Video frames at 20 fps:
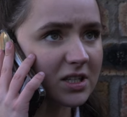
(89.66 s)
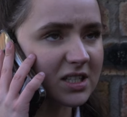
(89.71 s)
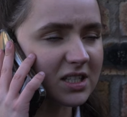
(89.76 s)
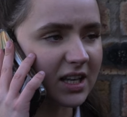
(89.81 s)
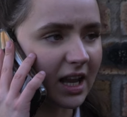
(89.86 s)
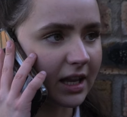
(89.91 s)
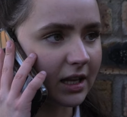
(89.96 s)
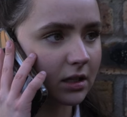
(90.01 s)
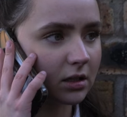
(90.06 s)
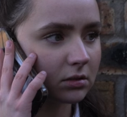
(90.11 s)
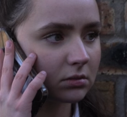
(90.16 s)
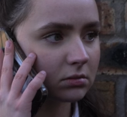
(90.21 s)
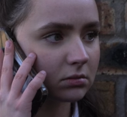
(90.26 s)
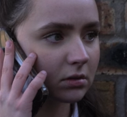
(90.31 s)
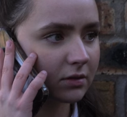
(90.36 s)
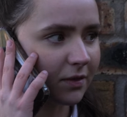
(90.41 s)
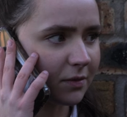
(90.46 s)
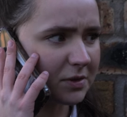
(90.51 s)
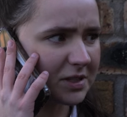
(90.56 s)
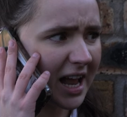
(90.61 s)
sake,
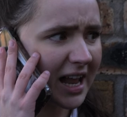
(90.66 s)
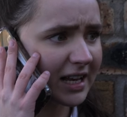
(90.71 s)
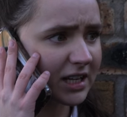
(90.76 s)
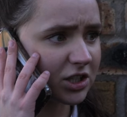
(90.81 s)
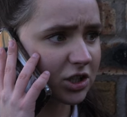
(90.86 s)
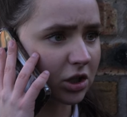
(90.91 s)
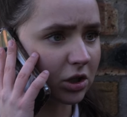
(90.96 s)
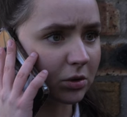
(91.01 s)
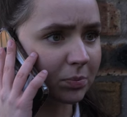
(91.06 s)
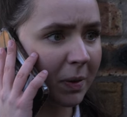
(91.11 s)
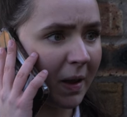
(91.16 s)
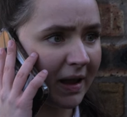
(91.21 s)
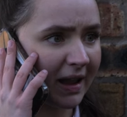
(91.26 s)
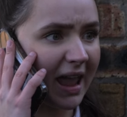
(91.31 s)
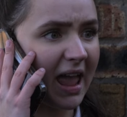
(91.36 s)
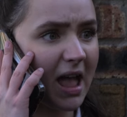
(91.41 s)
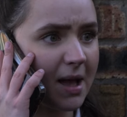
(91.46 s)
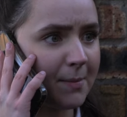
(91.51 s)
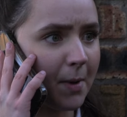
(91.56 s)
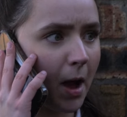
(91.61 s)
if it was Alistair, you'd pick
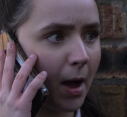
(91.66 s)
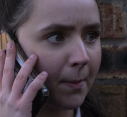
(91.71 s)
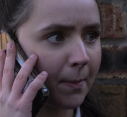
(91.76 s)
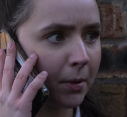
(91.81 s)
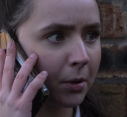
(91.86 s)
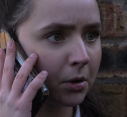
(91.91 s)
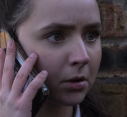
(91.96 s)
him up.